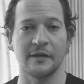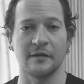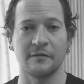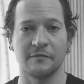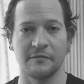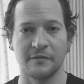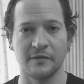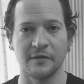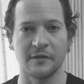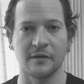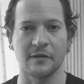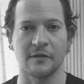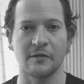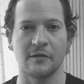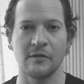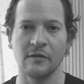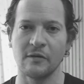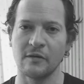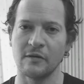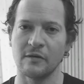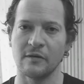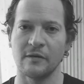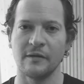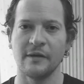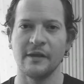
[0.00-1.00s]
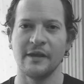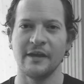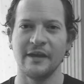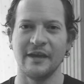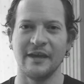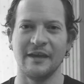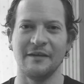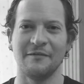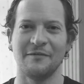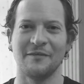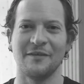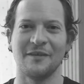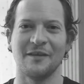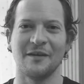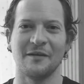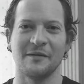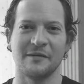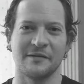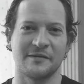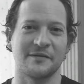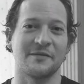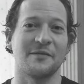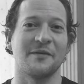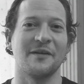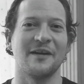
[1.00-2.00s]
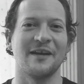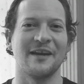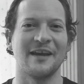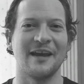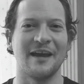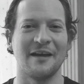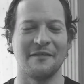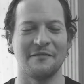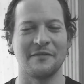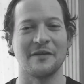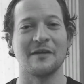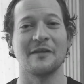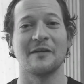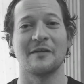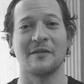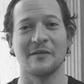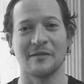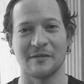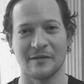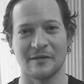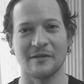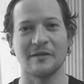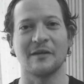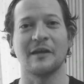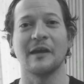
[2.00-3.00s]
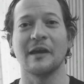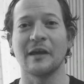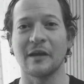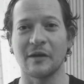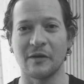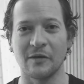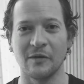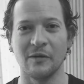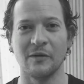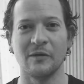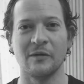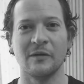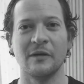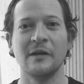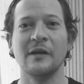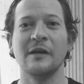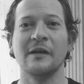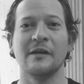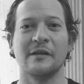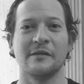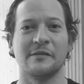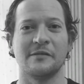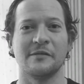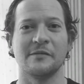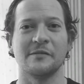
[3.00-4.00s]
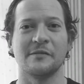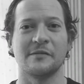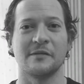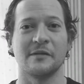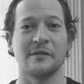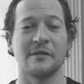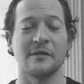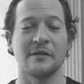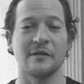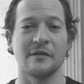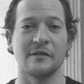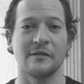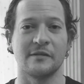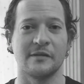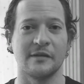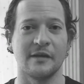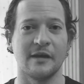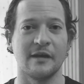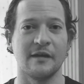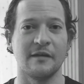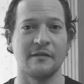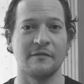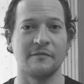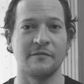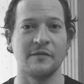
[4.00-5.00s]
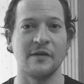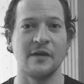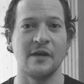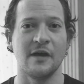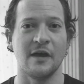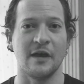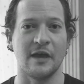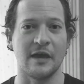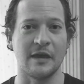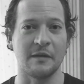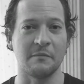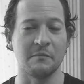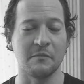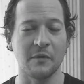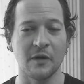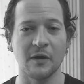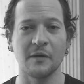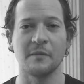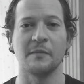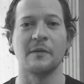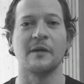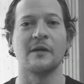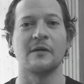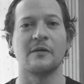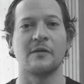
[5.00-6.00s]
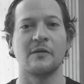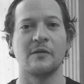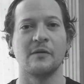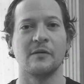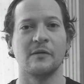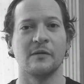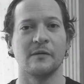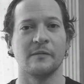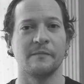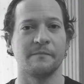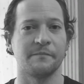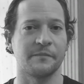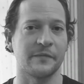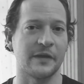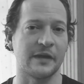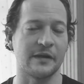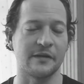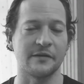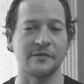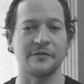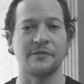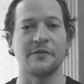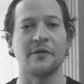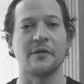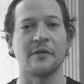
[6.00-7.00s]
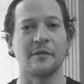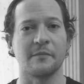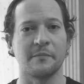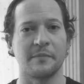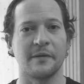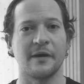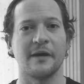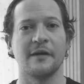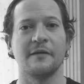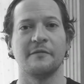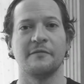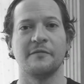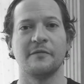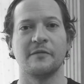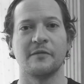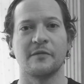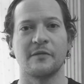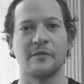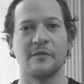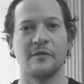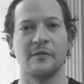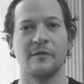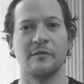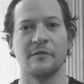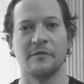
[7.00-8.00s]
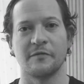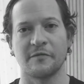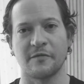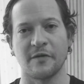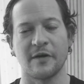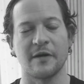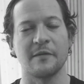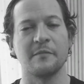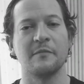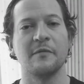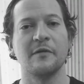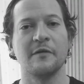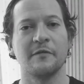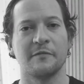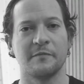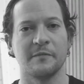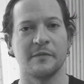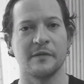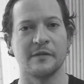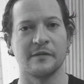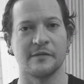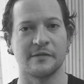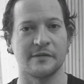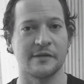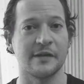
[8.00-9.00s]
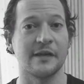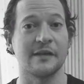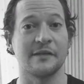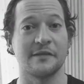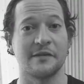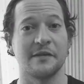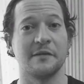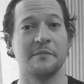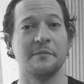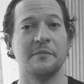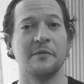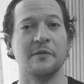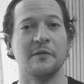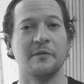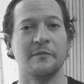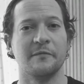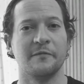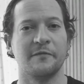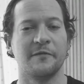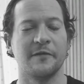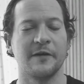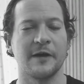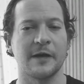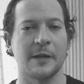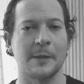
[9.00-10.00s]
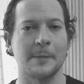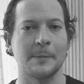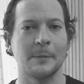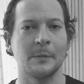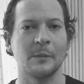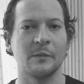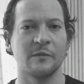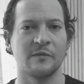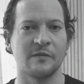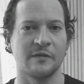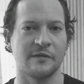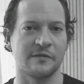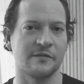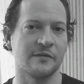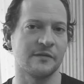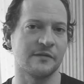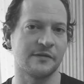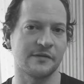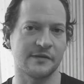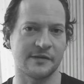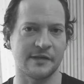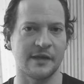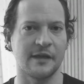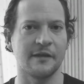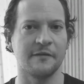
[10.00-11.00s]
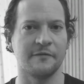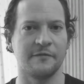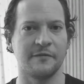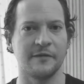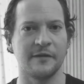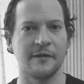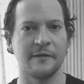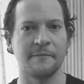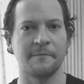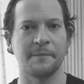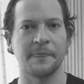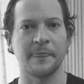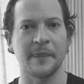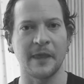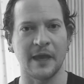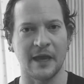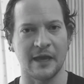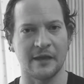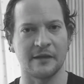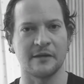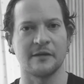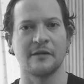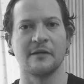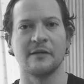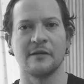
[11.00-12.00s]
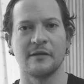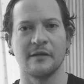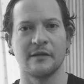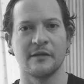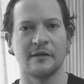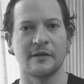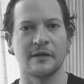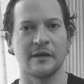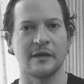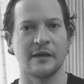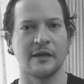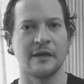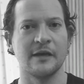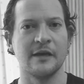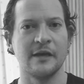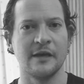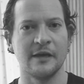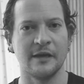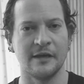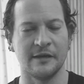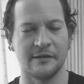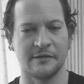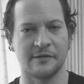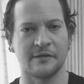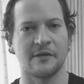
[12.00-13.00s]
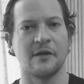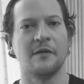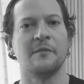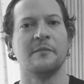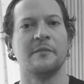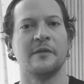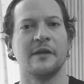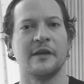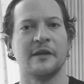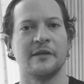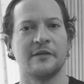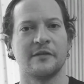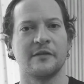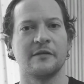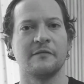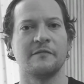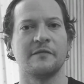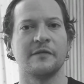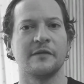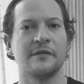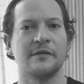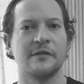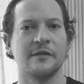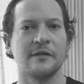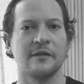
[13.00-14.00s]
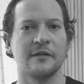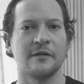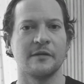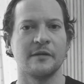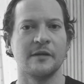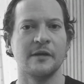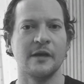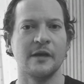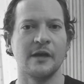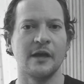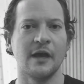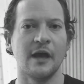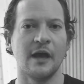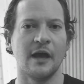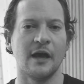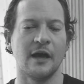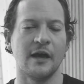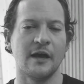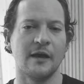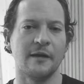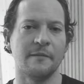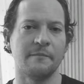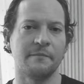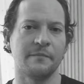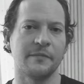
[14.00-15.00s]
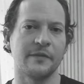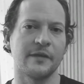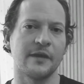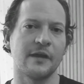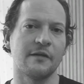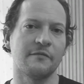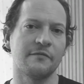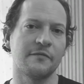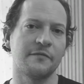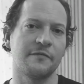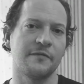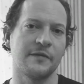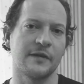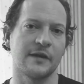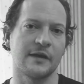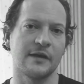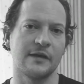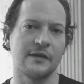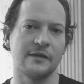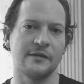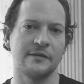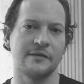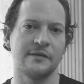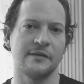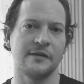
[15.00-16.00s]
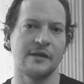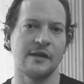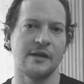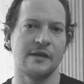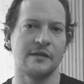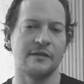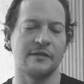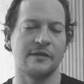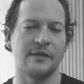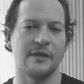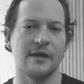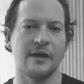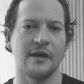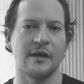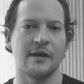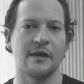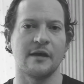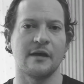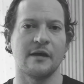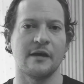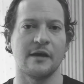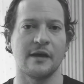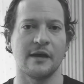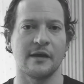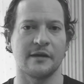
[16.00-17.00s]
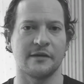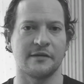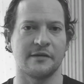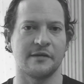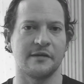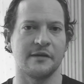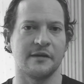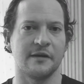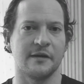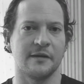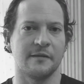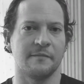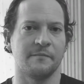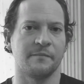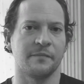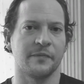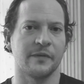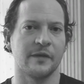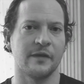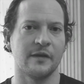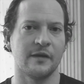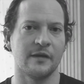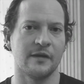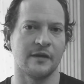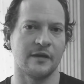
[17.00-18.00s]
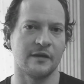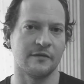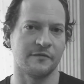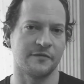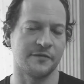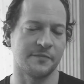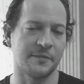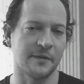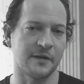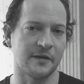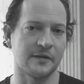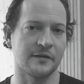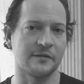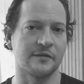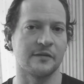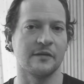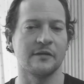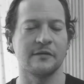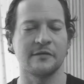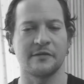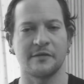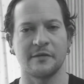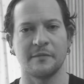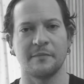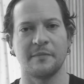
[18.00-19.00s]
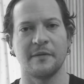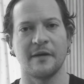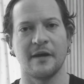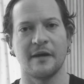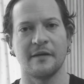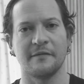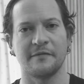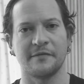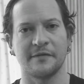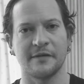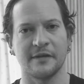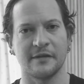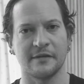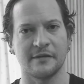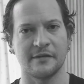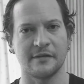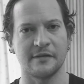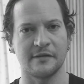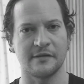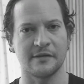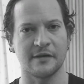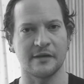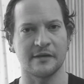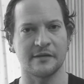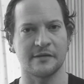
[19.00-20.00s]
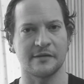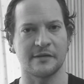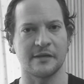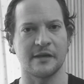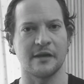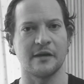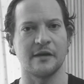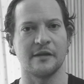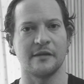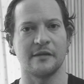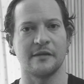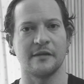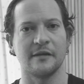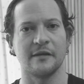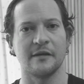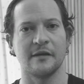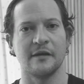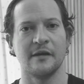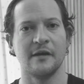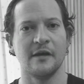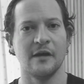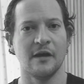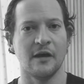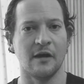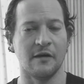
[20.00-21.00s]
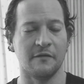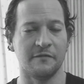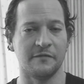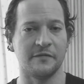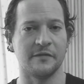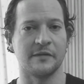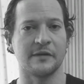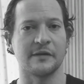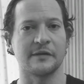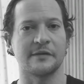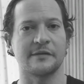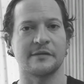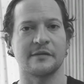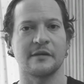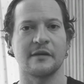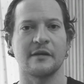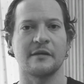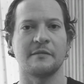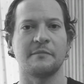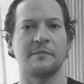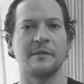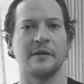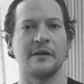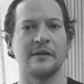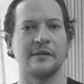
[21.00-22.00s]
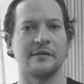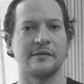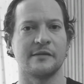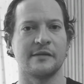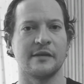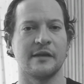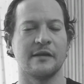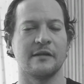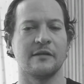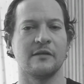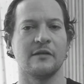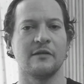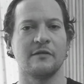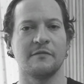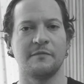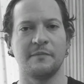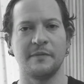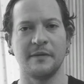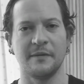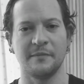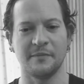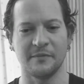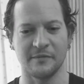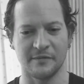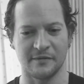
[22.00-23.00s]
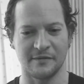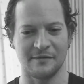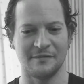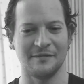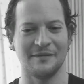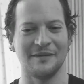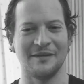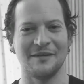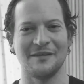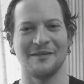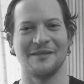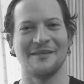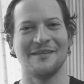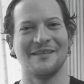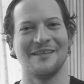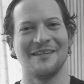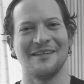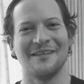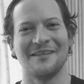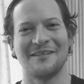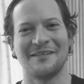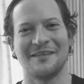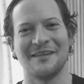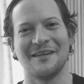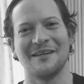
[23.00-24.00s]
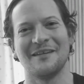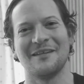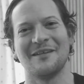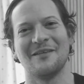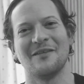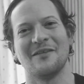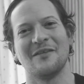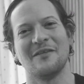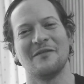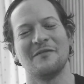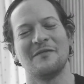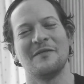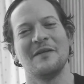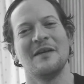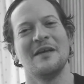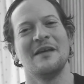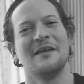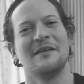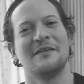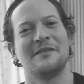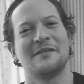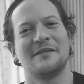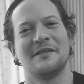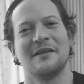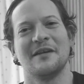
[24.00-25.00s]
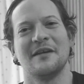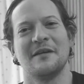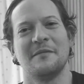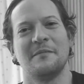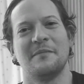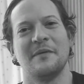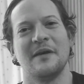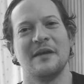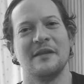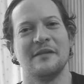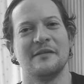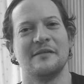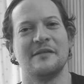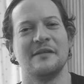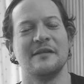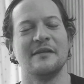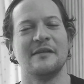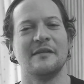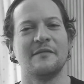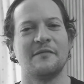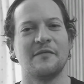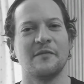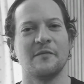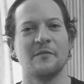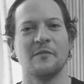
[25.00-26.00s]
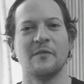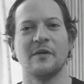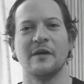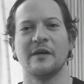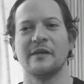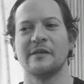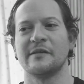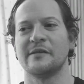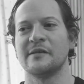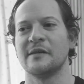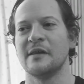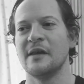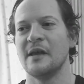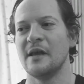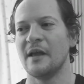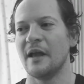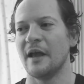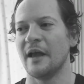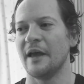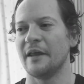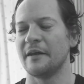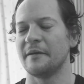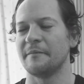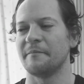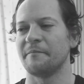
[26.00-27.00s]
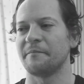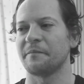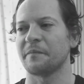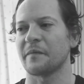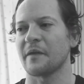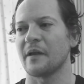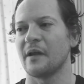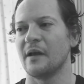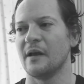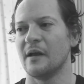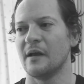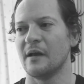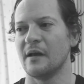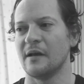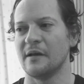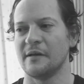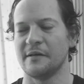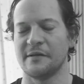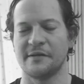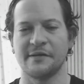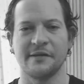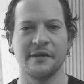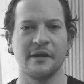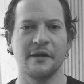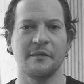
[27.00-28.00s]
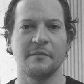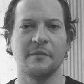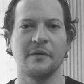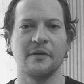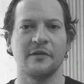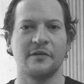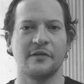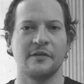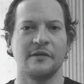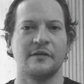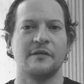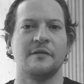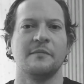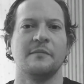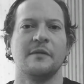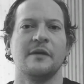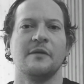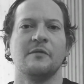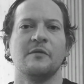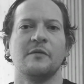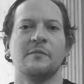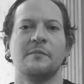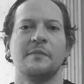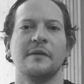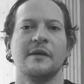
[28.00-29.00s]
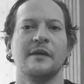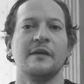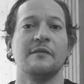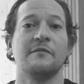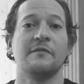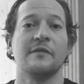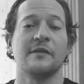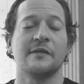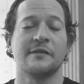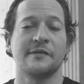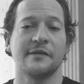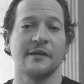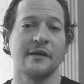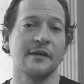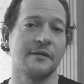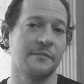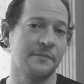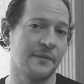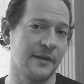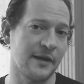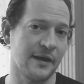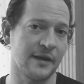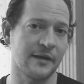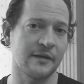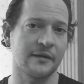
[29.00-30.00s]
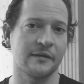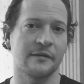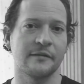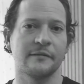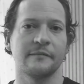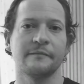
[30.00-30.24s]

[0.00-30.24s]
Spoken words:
of doing core. Even though it's great having a good looking core, it's also good to have a mobile core and a strong and powerful core with great movement. So that's the important thing. So it's not just healthy and good looking, it's a combination of the two. The other thing is that I actually have spoken to osteopaths that suggest the idea of doing side bends. Now a lot of people, you see a lot of side bends in different ways, and a side motion to me would be either side plank,